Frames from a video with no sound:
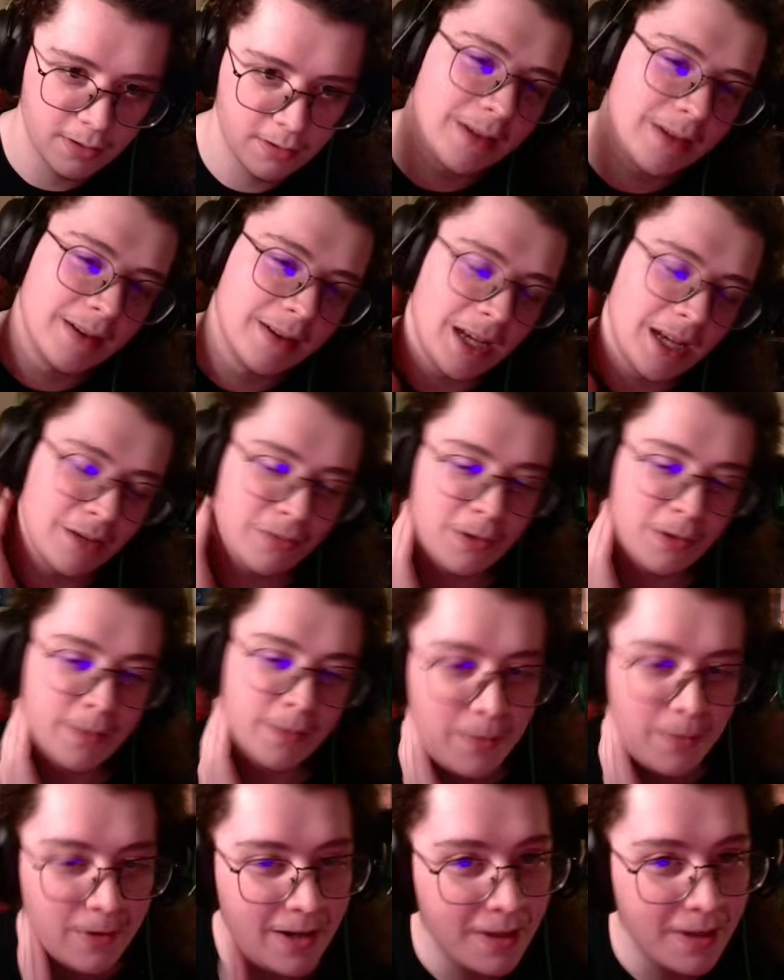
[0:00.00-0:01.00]
If you
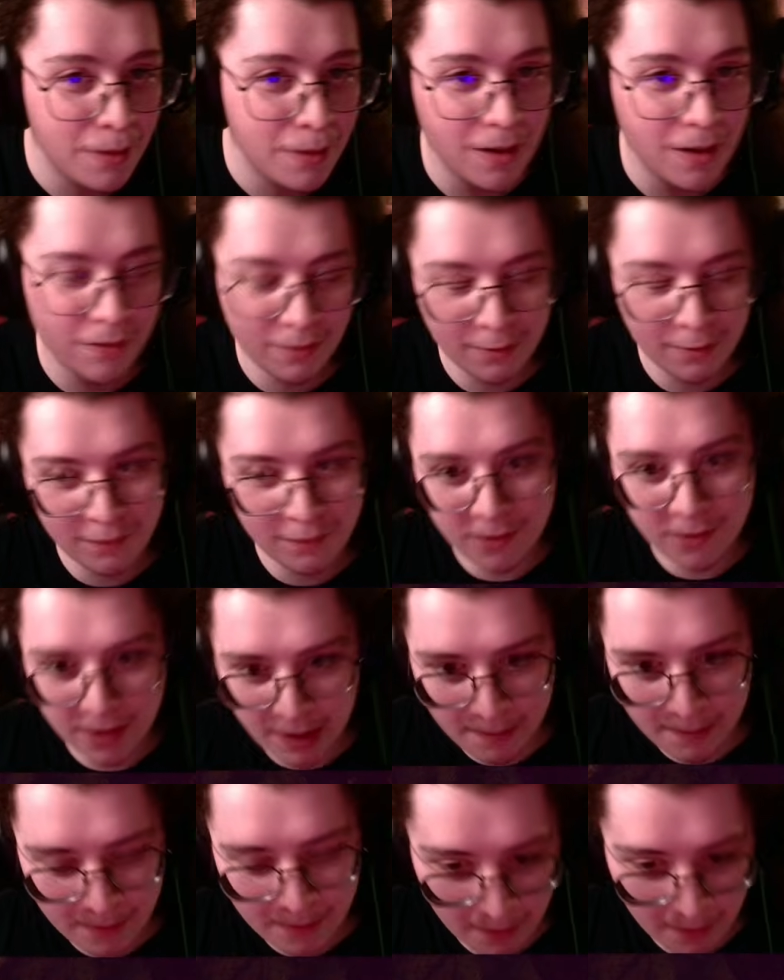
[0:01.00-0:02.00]
remember anything from the first
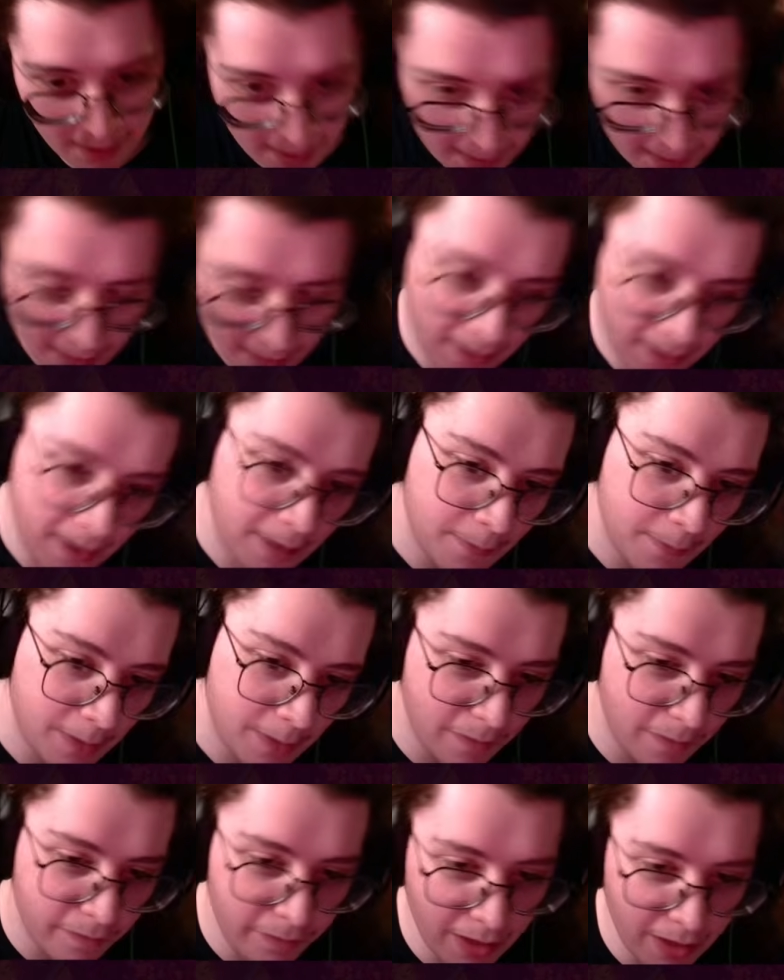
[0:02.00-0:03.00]
episode of this, my
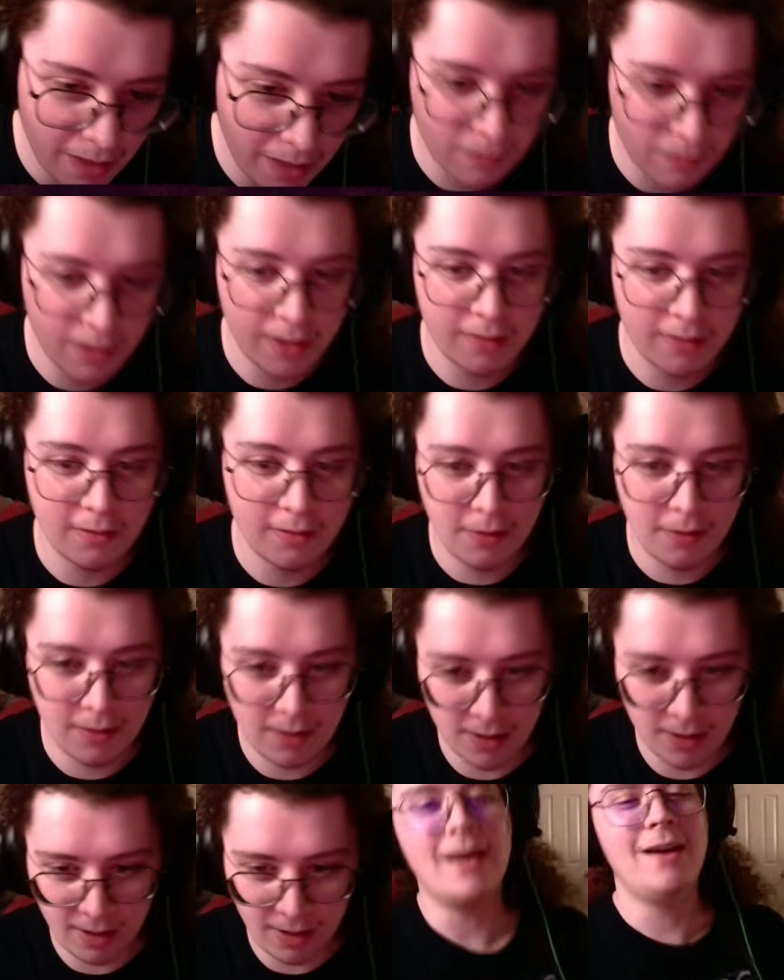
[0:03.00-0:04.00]
favorite
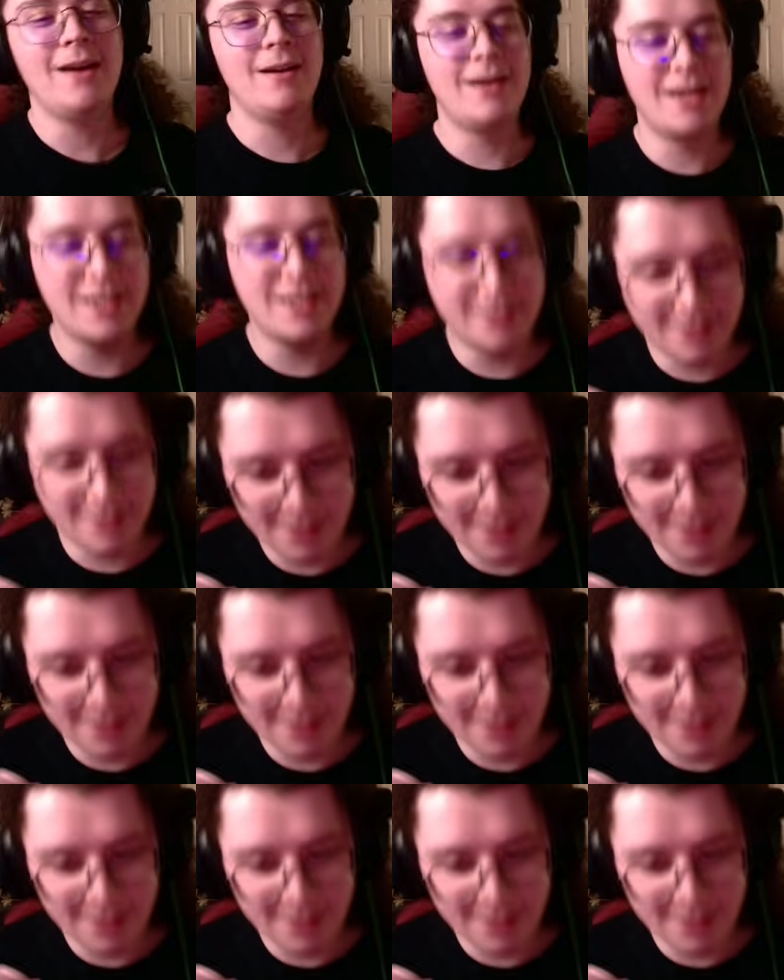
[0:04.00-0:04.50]
thing is this